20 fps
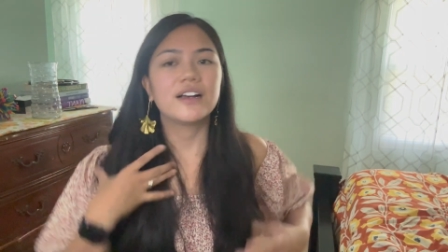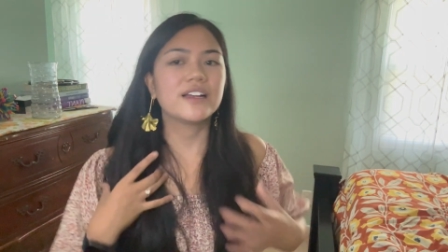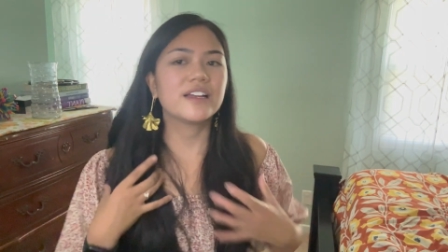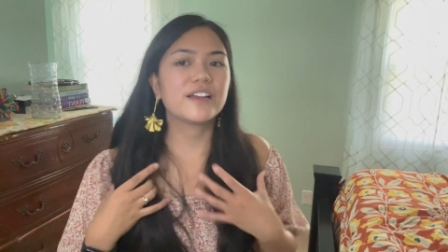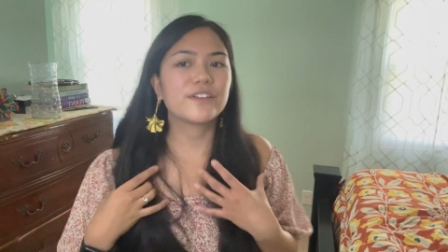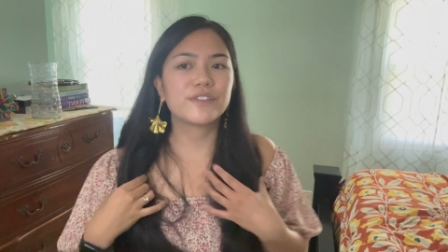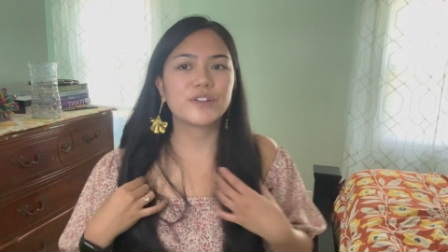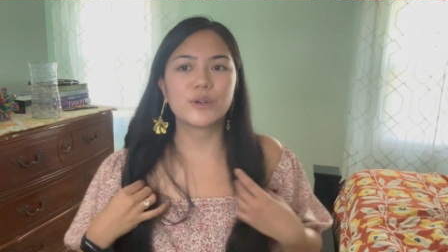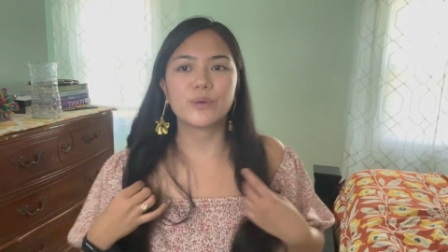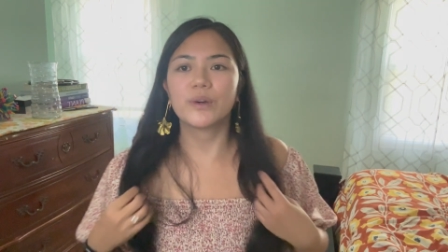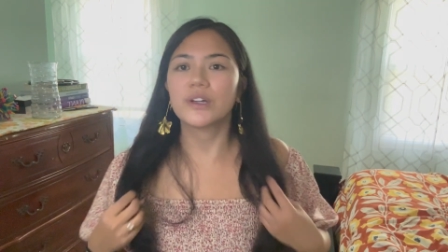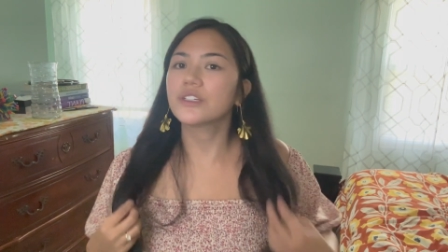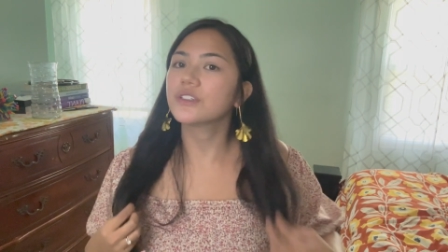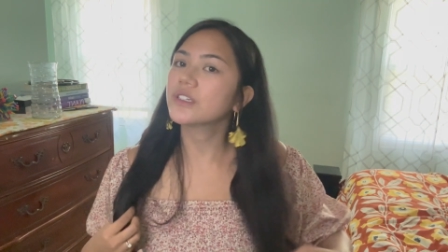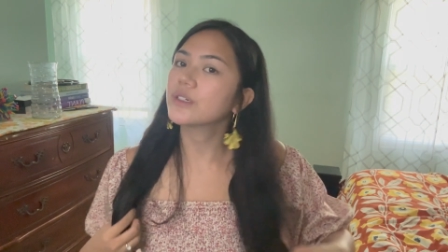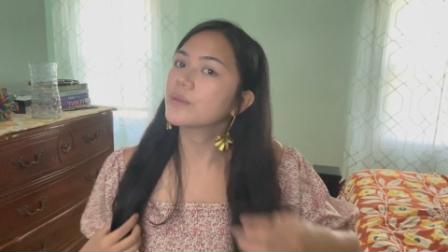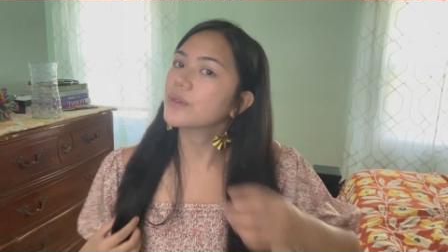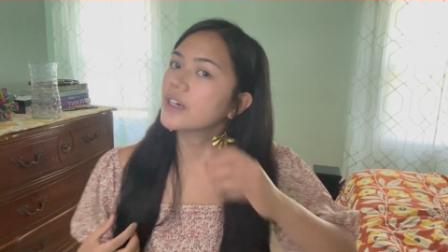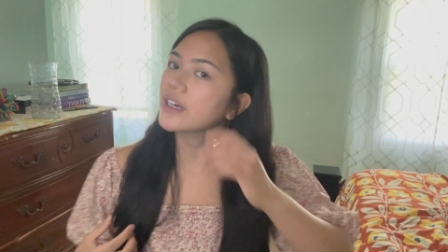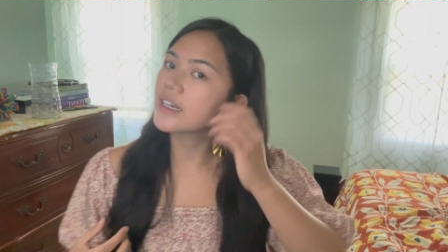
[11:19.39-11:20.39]
If you're
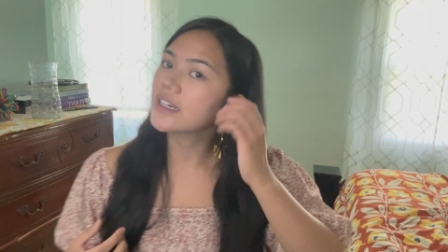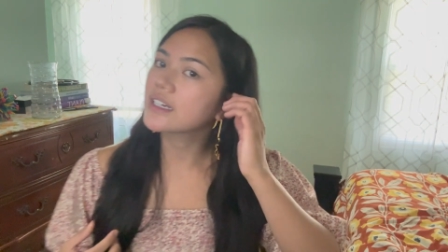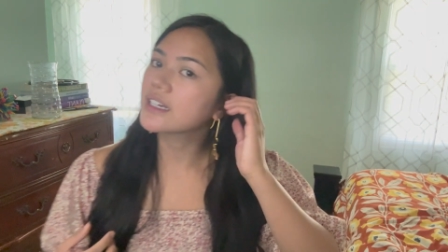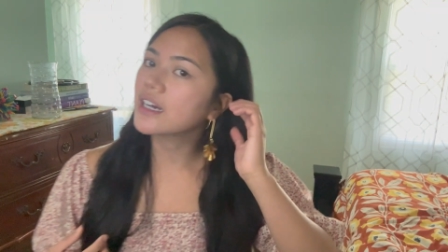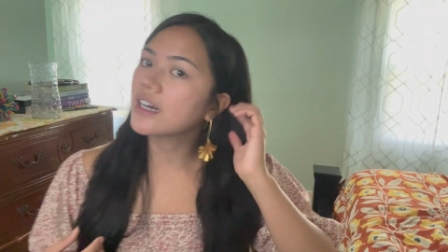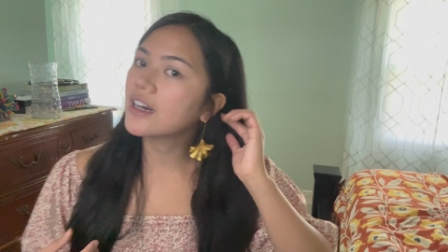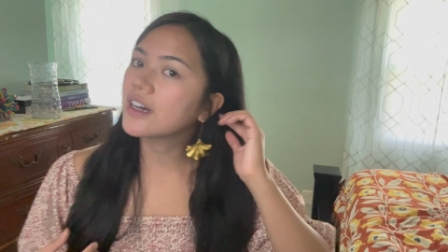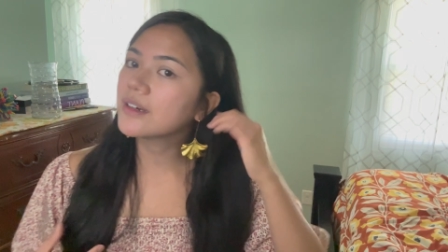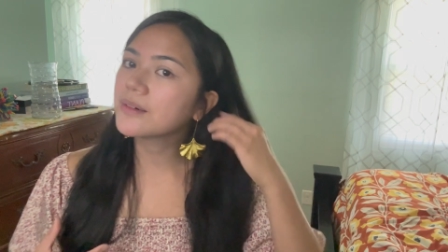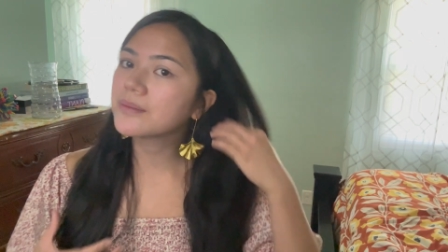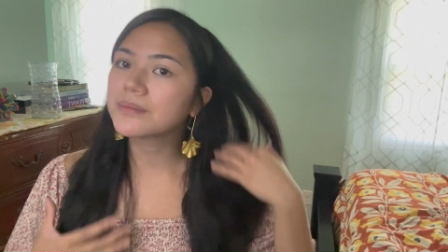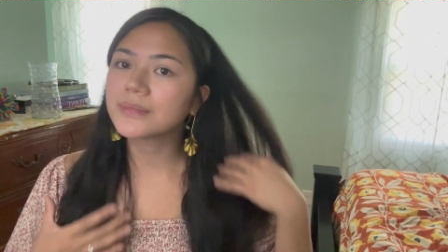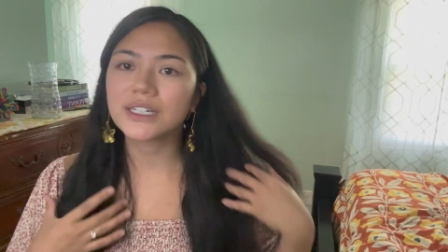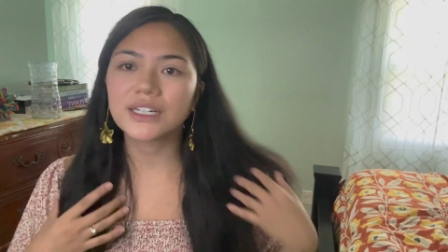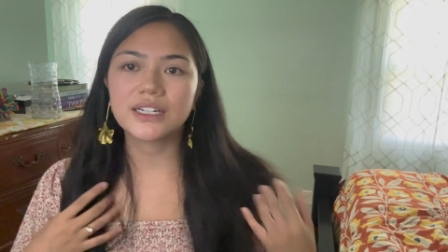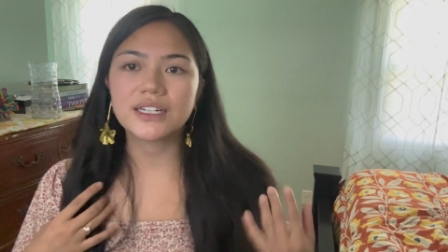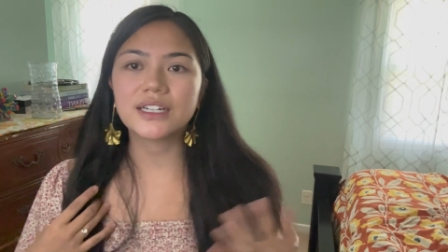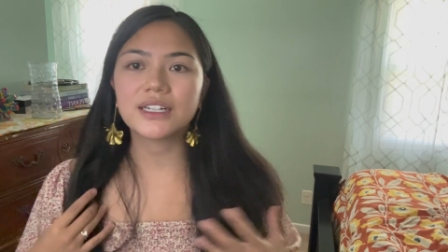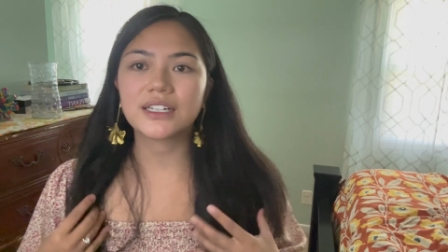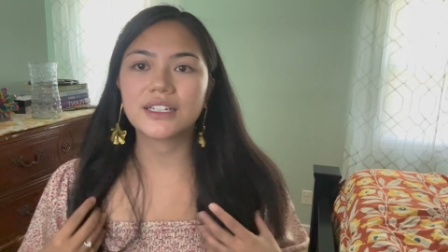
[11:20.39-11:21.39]
wondering where I got
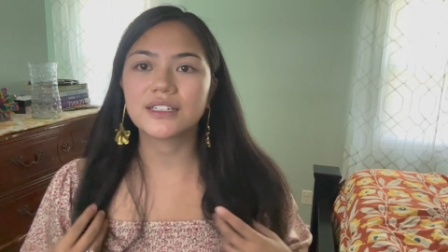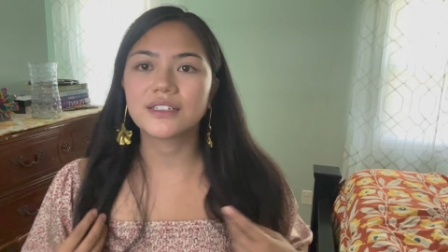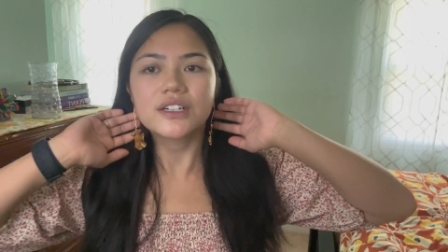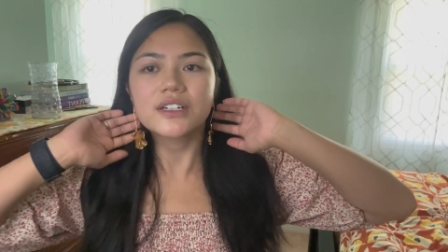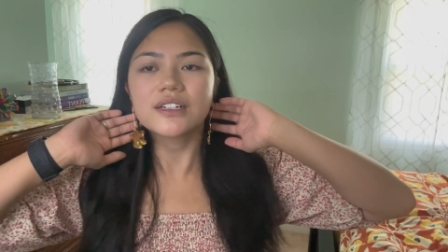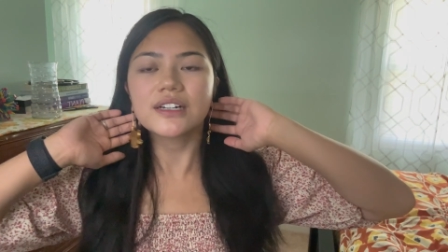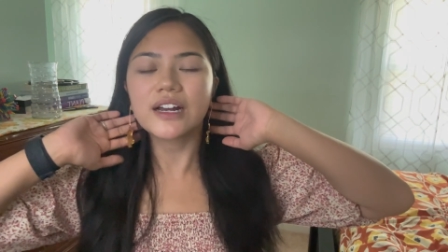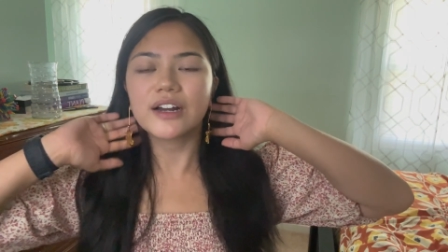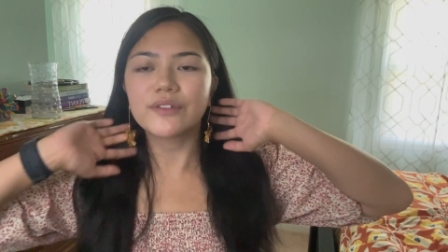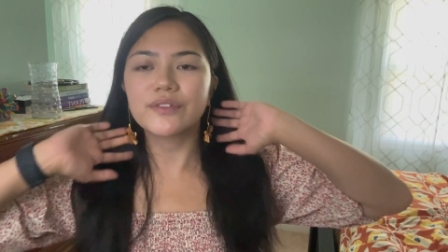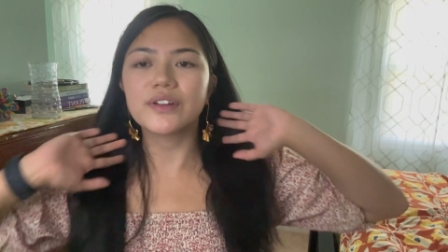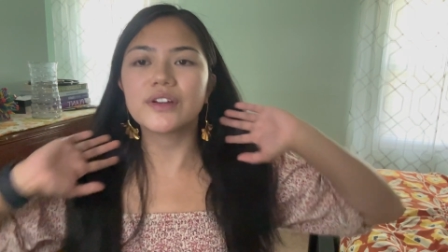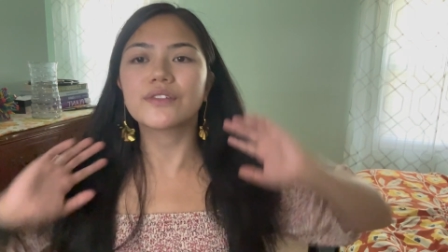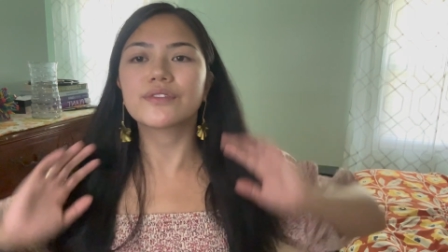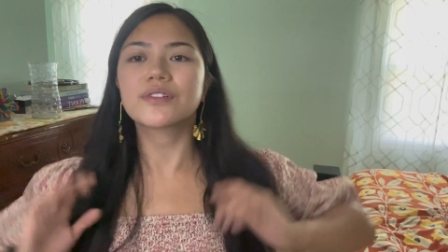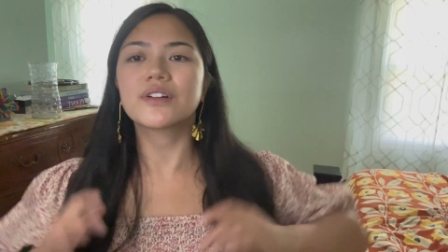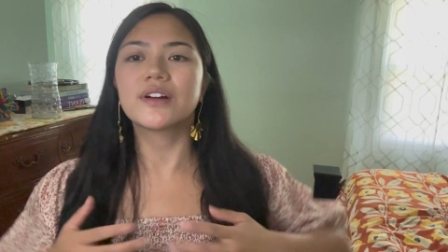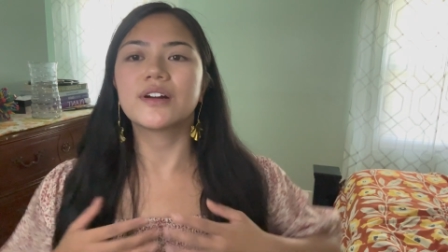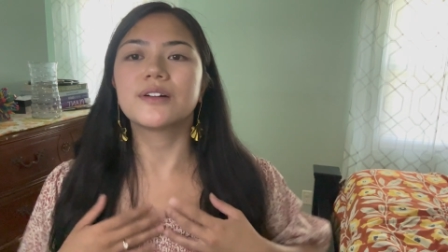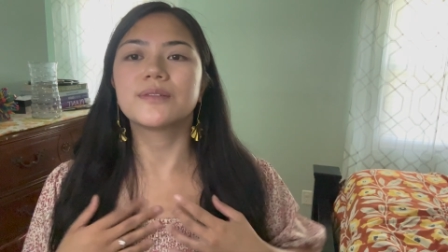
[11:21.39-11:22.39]
my outfit
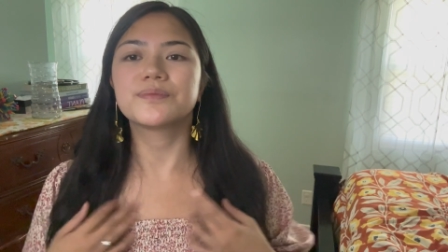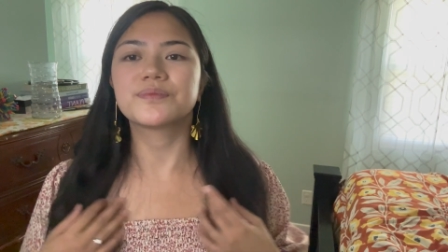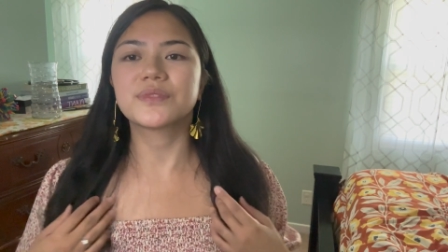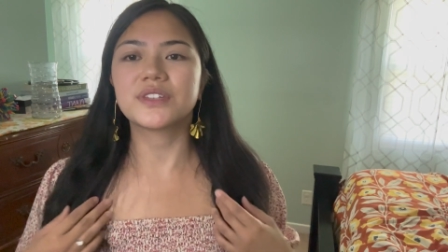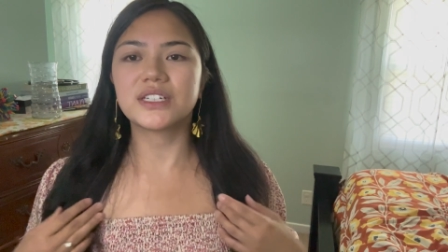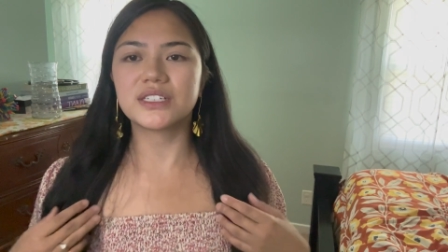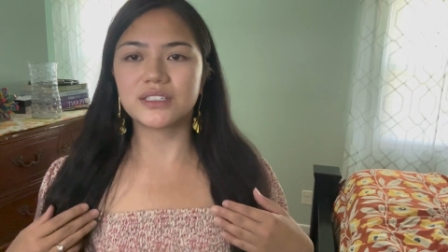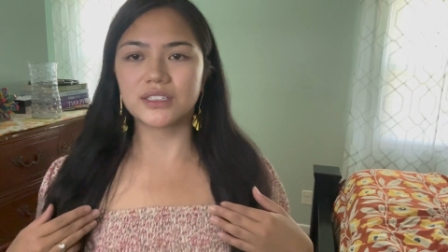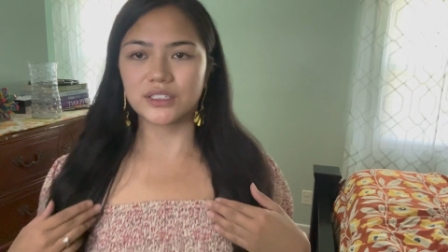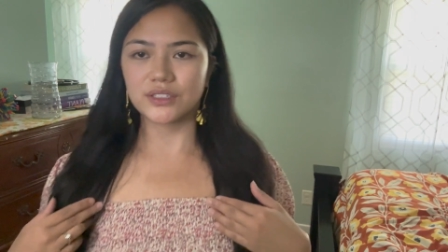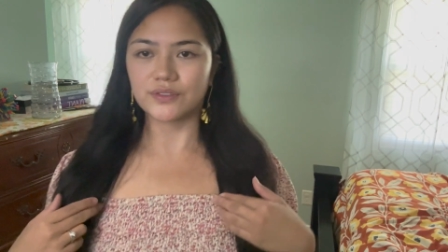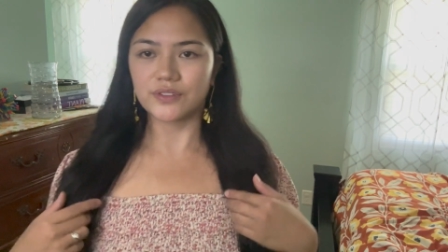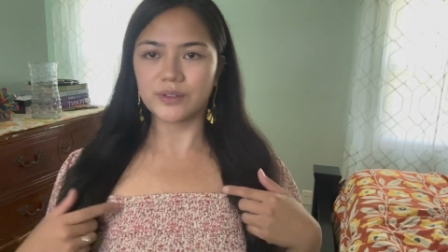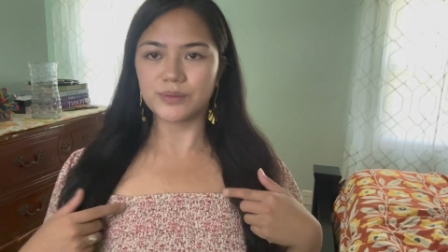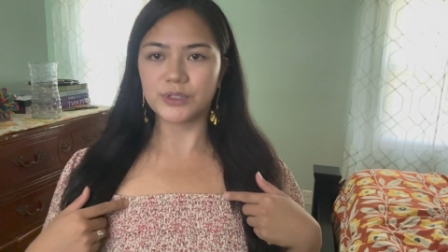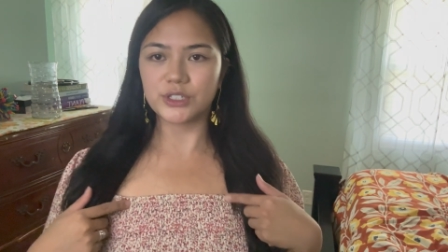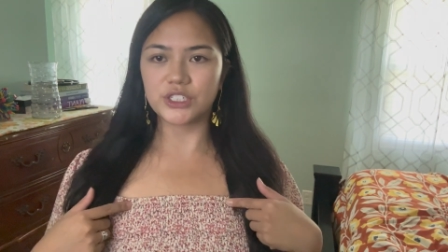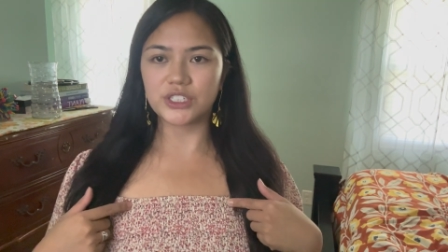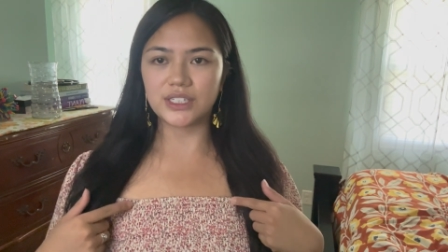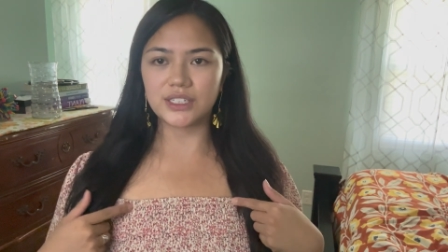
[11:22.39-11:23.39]
from, this is from
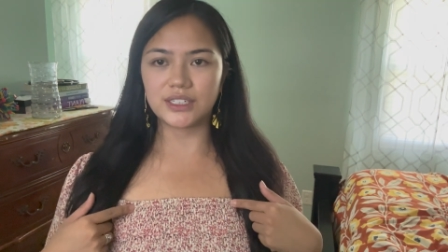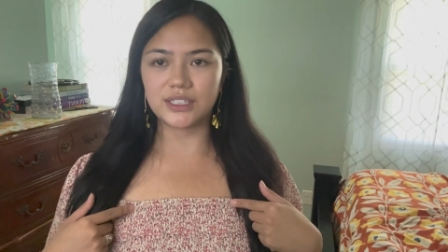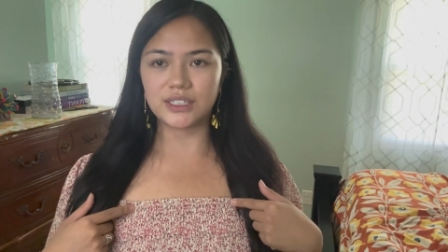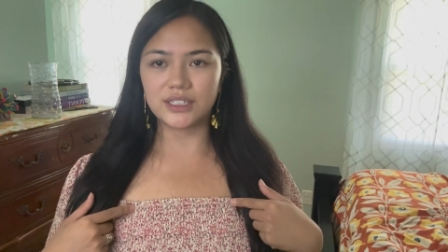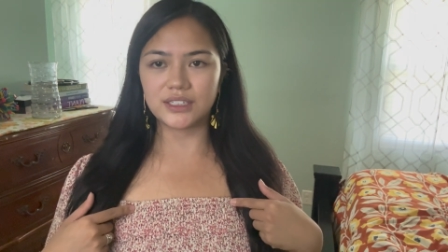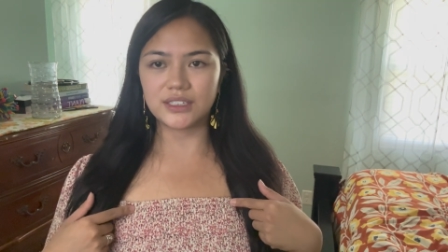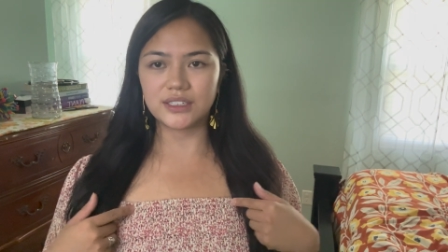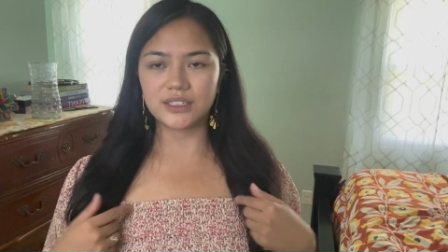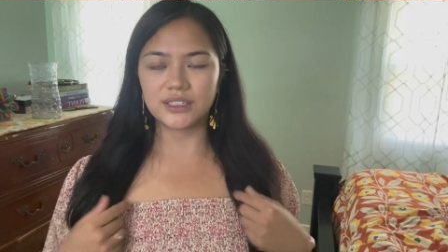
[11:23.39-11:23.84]
Shein